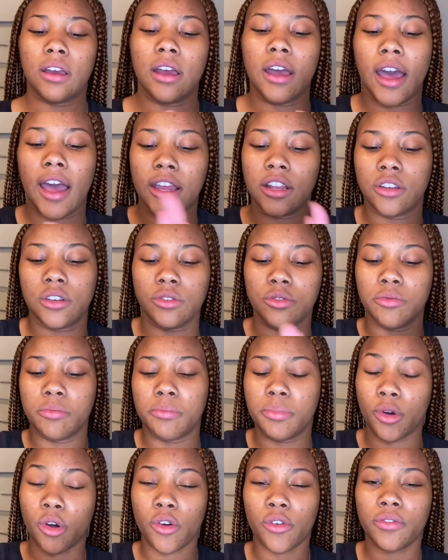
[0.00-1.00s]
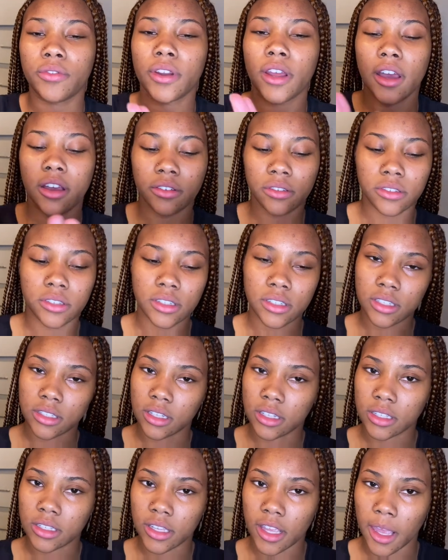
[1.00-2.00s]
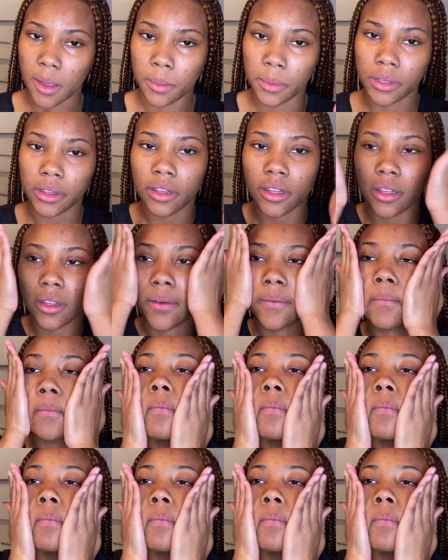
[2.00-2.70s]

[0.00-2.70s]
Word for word: I do both now since this came with the